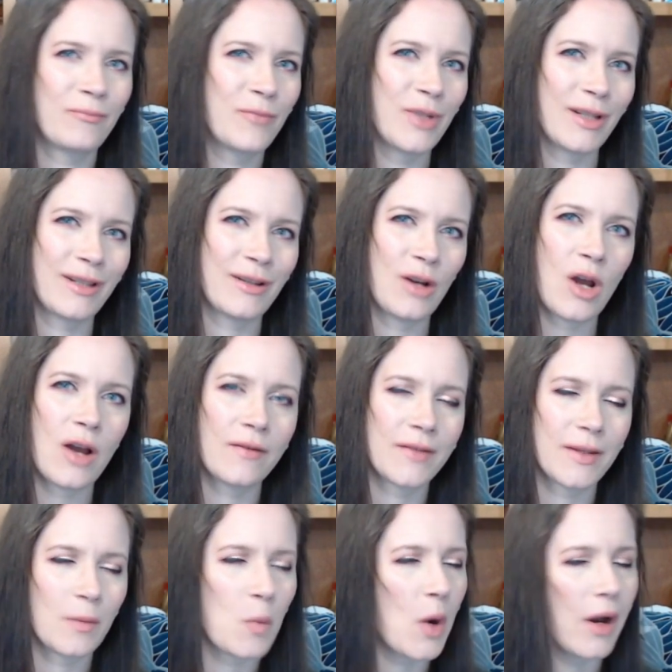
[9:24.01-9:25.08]
just off
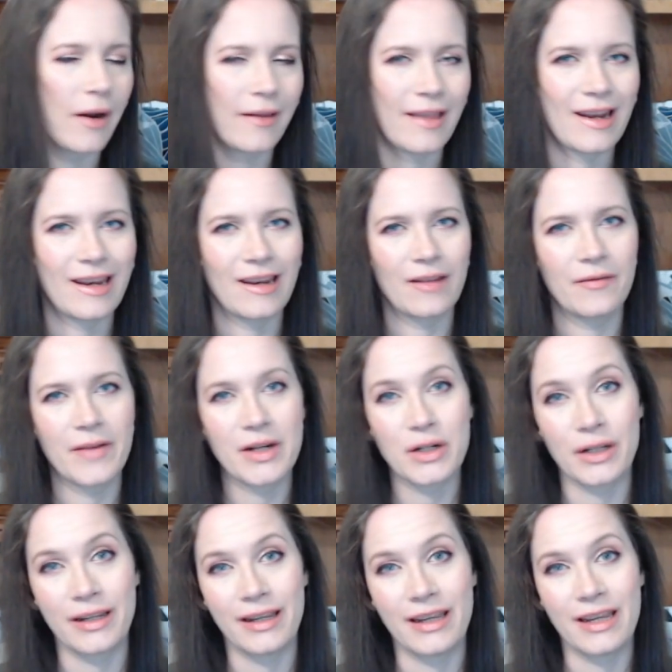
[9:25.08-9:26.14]
somewhere, and then
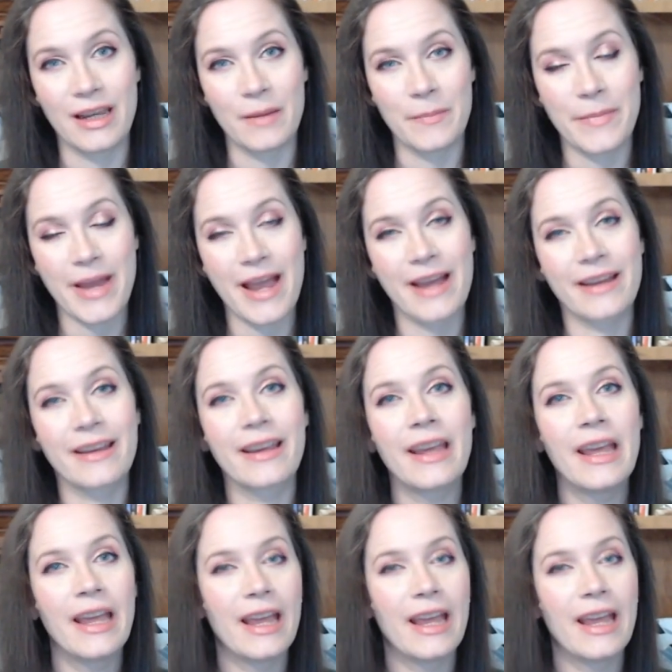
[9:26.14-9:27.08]
eventually he came back